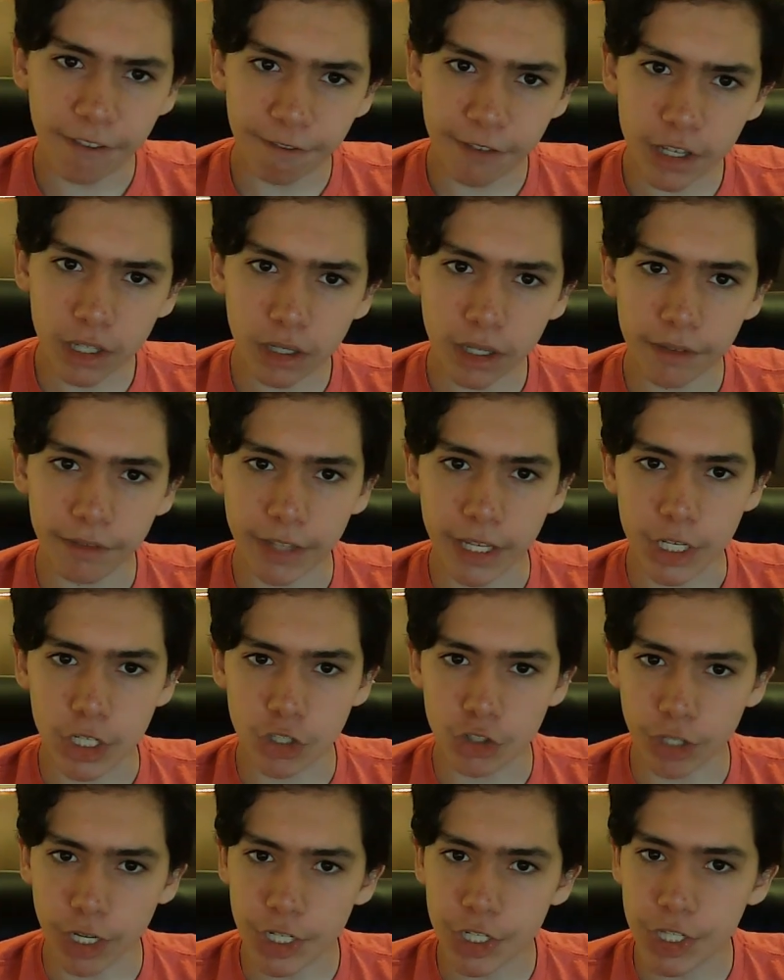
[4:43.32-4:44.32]
I feel if they
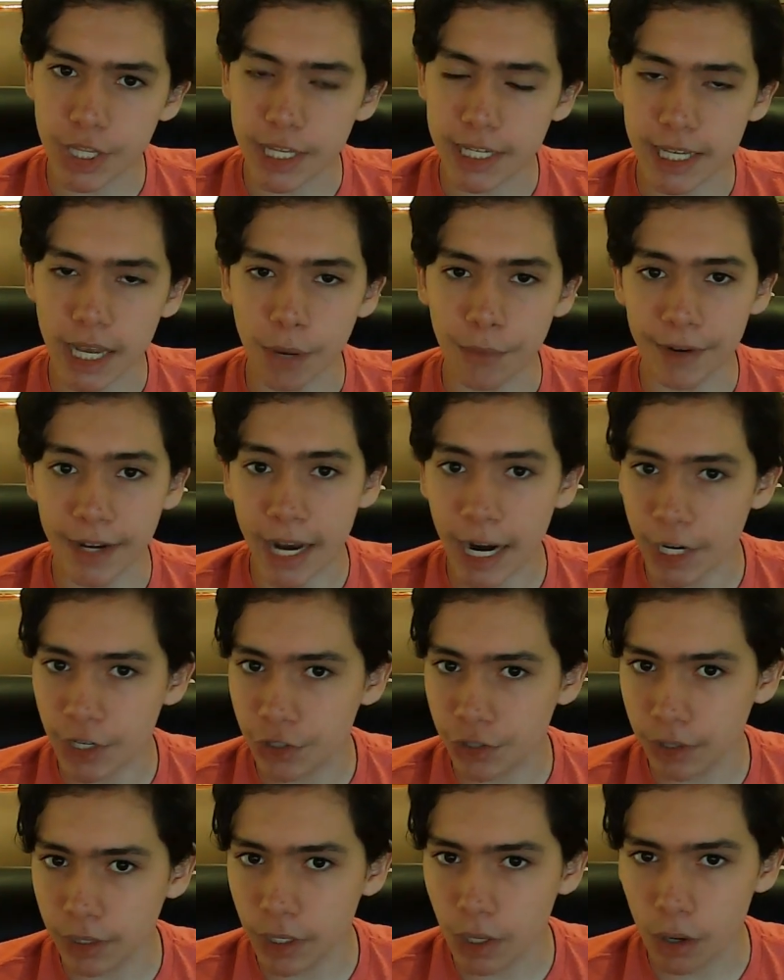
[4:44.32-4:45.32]
stretched this out
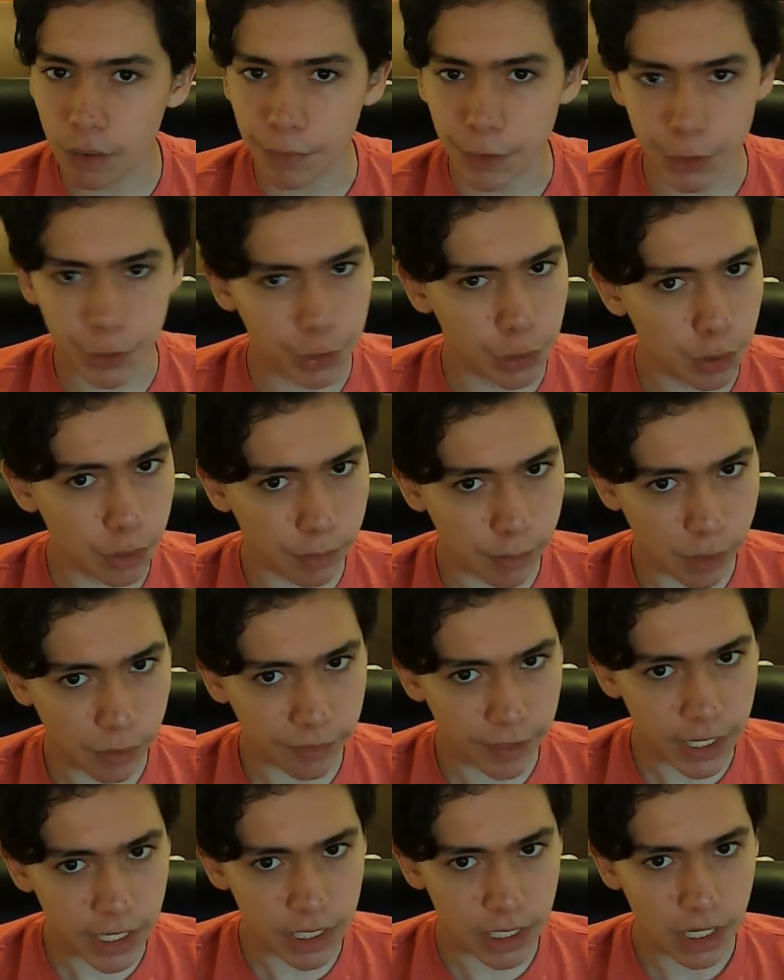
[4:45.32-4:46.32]
naturally over 2
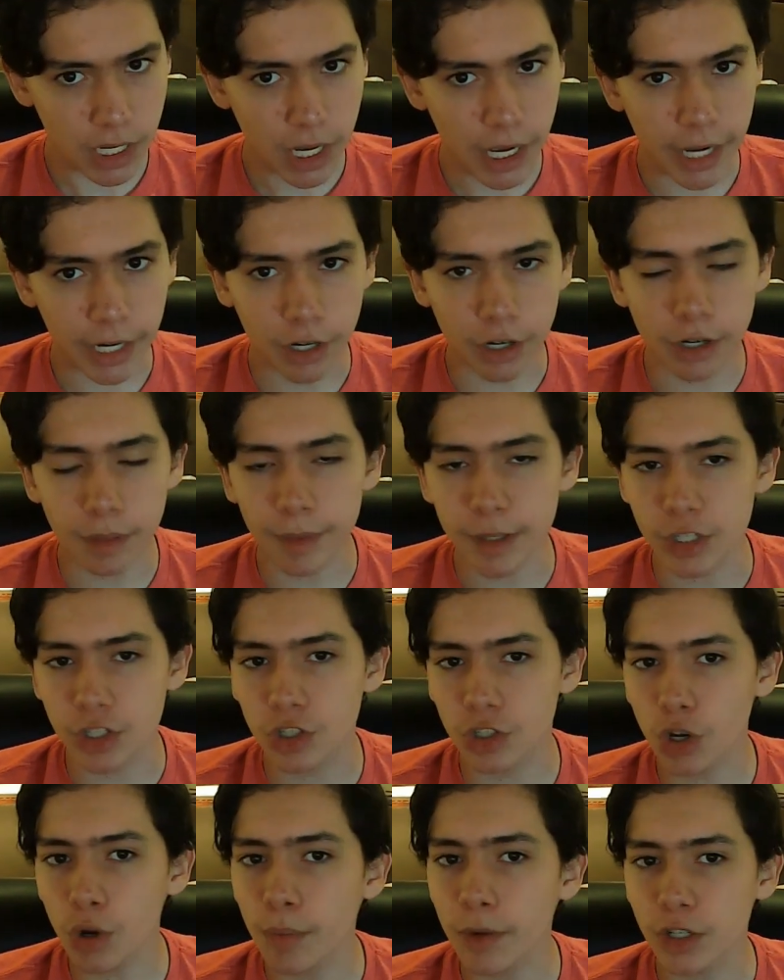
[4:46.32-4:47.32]
movies, it could have been
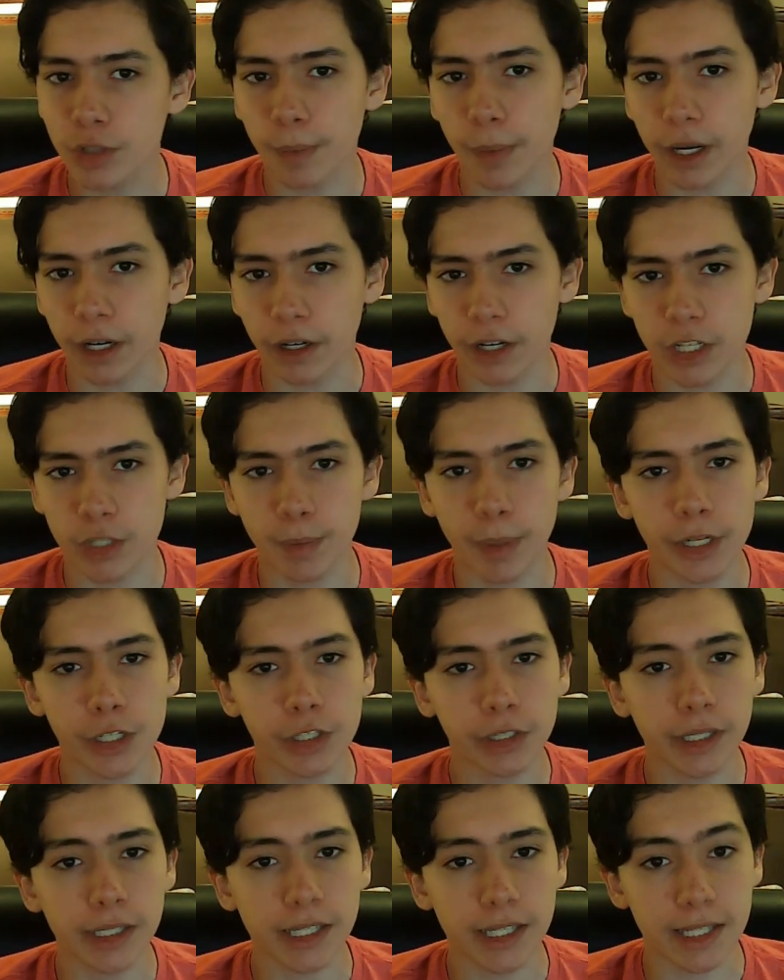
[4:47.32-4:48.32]
so much better,
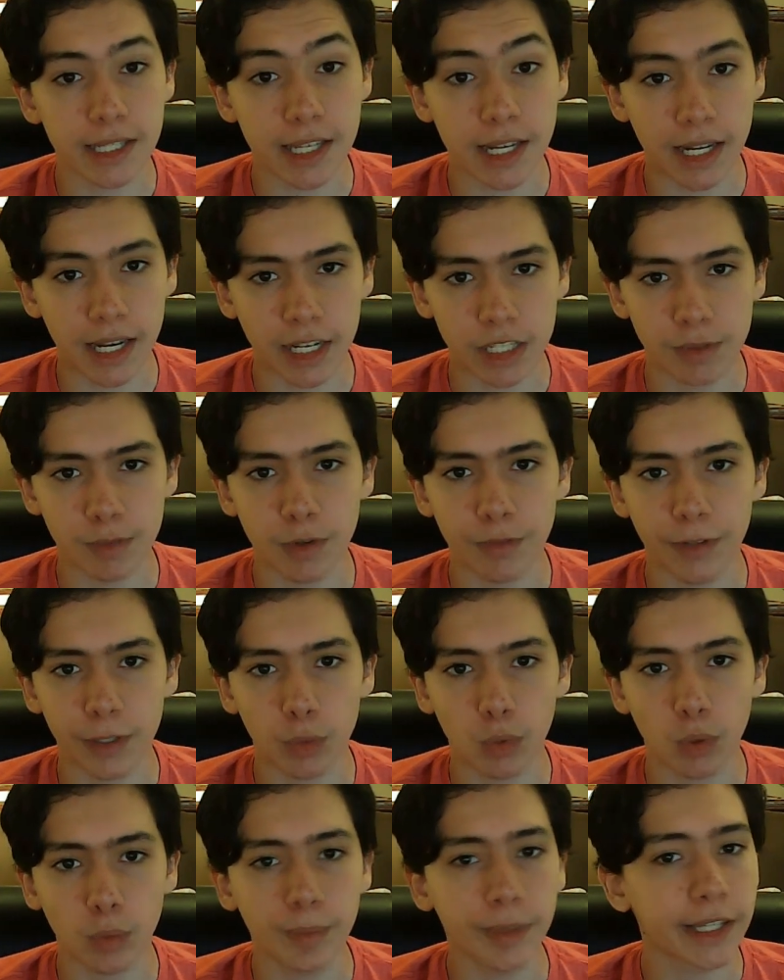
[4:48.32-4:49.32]
especially since the next movie
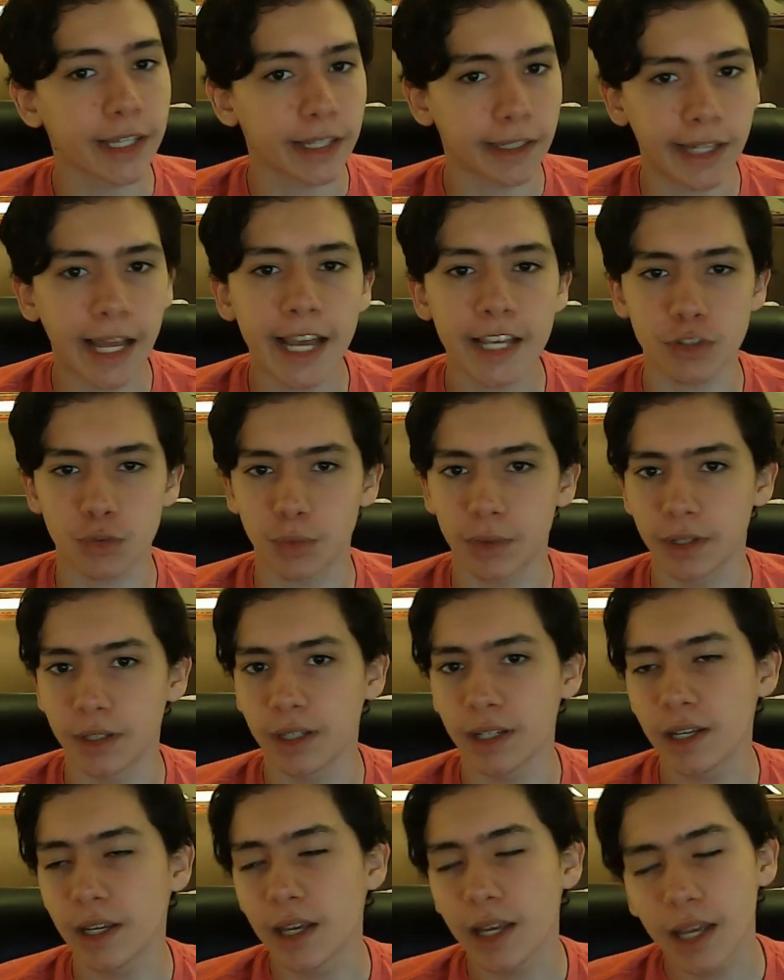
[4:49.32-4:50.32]
will be the last one.
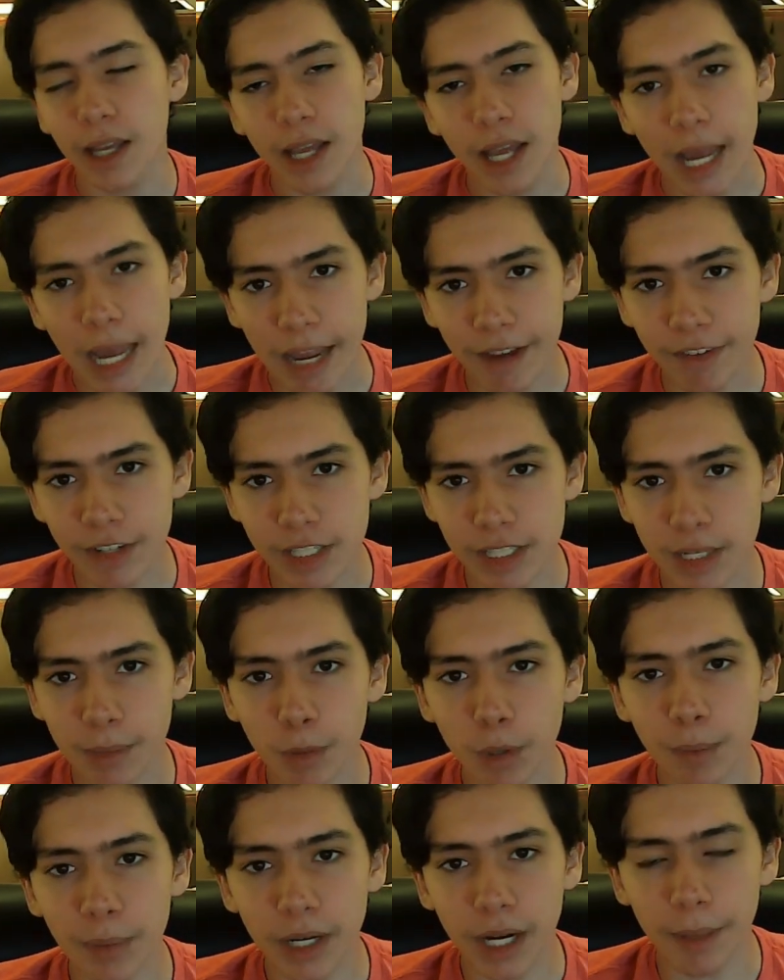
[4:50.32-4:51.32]
Having
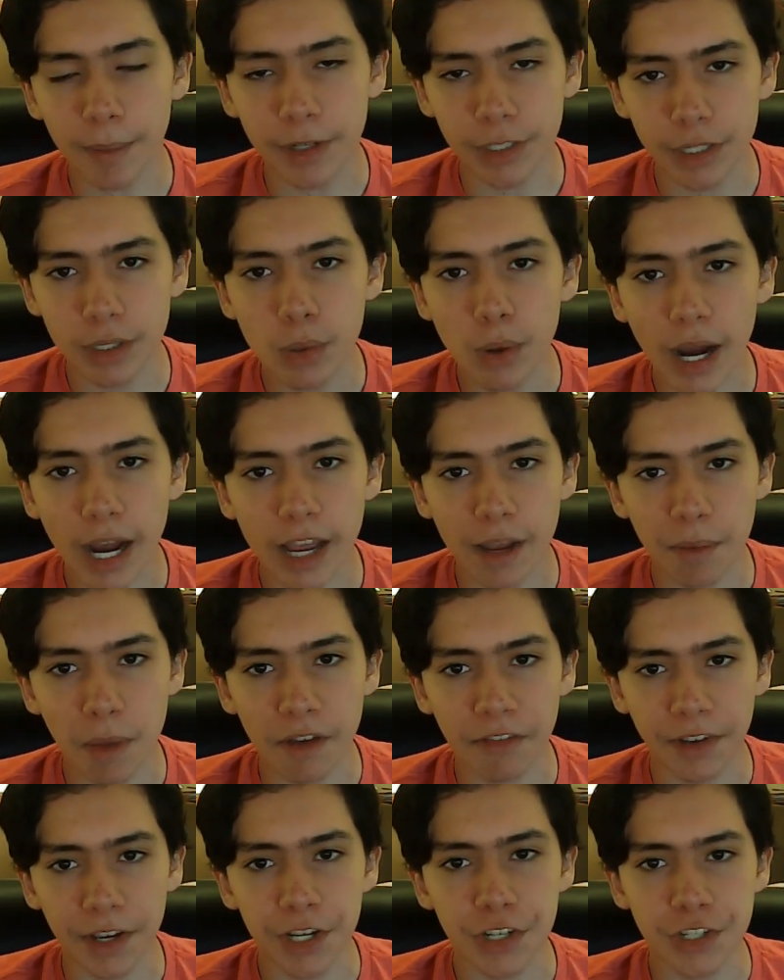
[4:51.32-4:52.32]
someone become a new
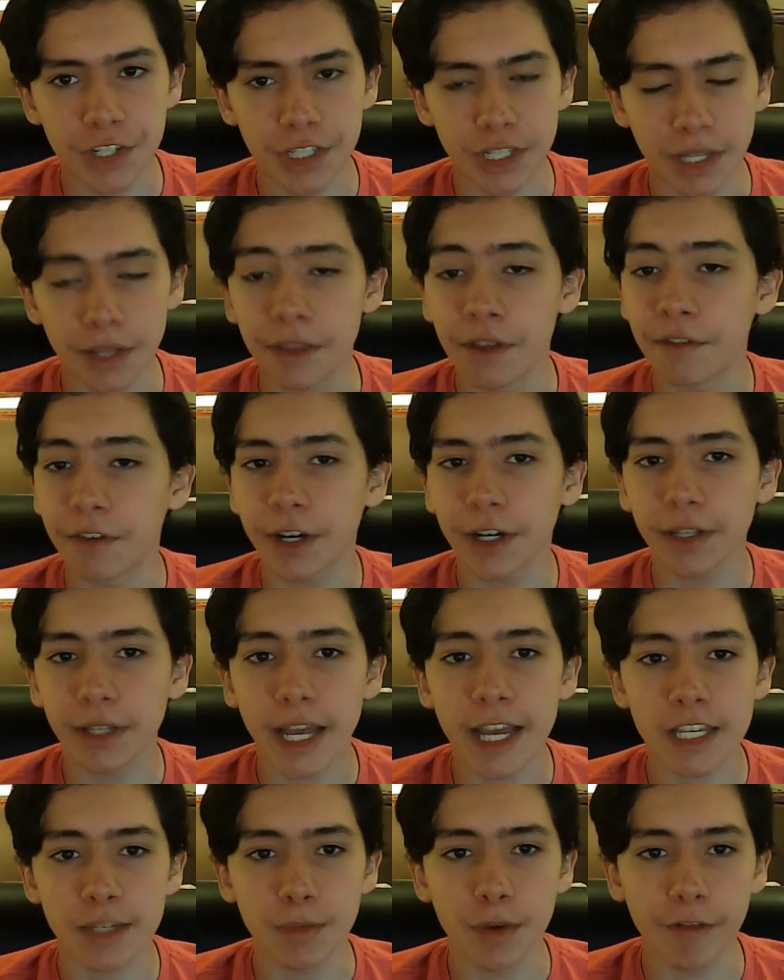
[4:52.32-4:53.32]
IMF agent in the very
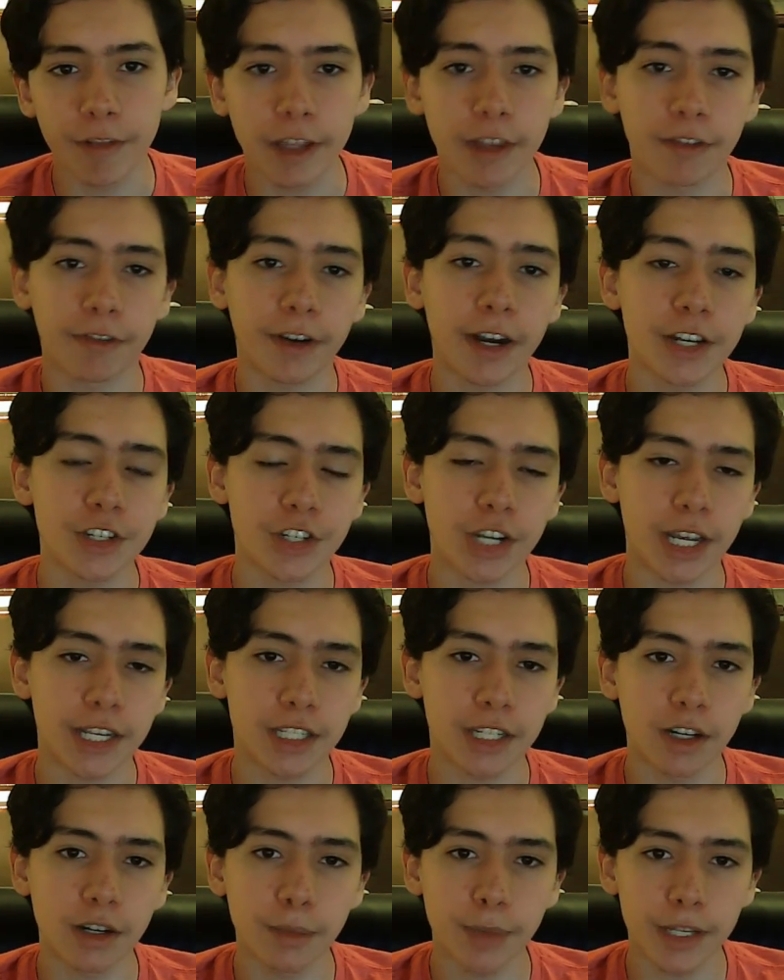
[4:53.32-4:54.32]
last movie of the
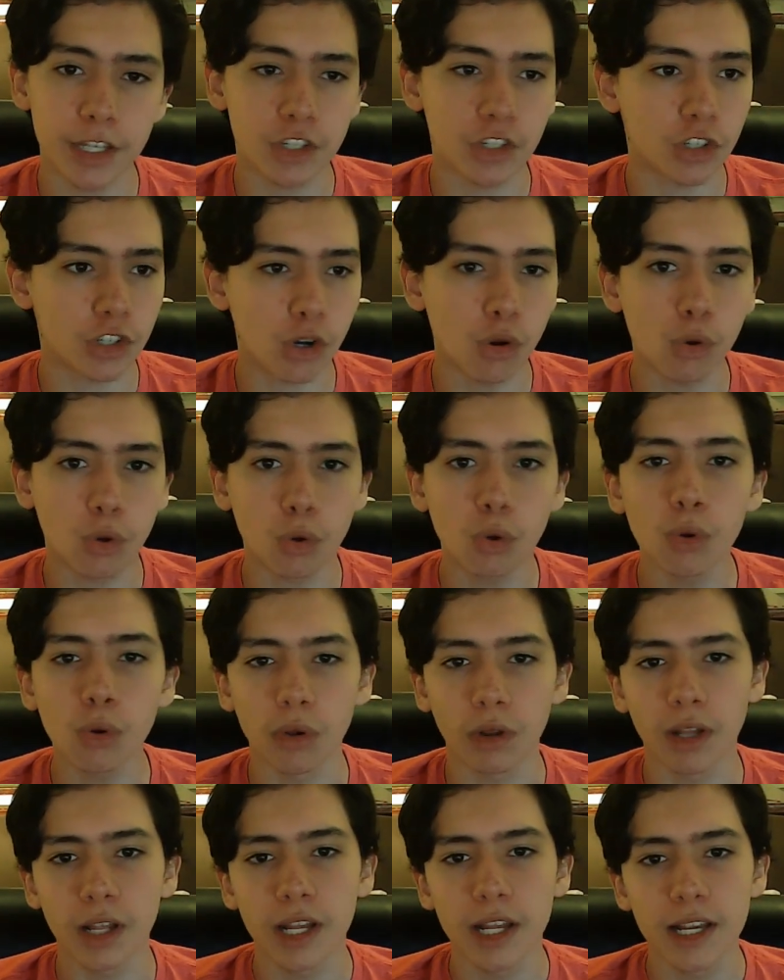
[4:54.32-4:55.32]
franchise could have been so
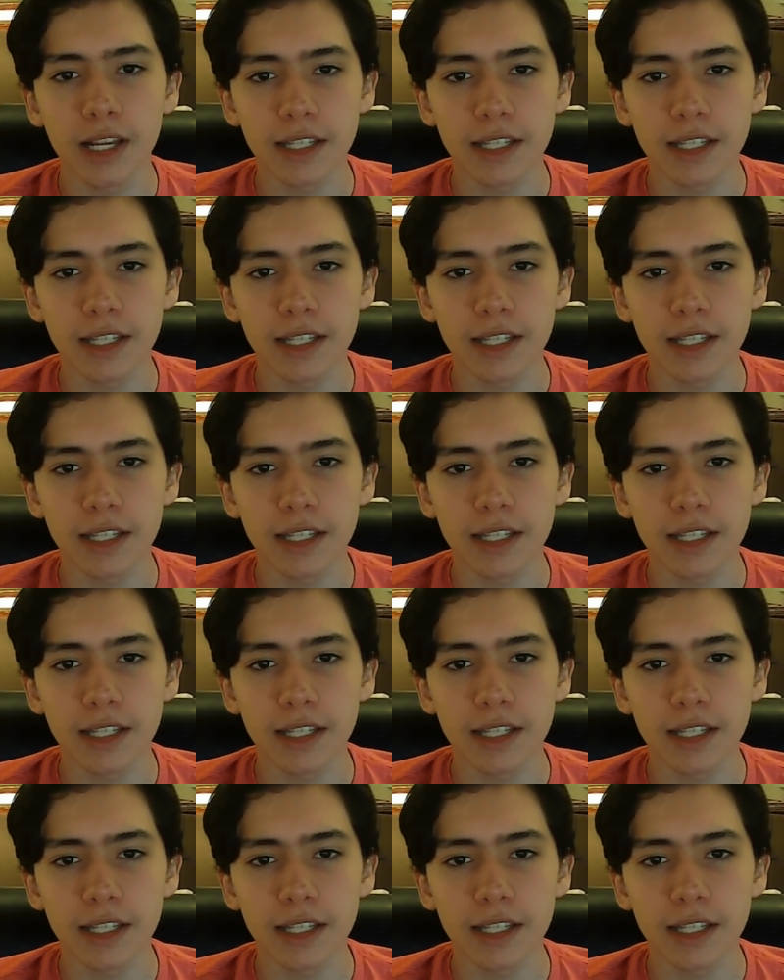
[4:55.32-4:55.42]
cool,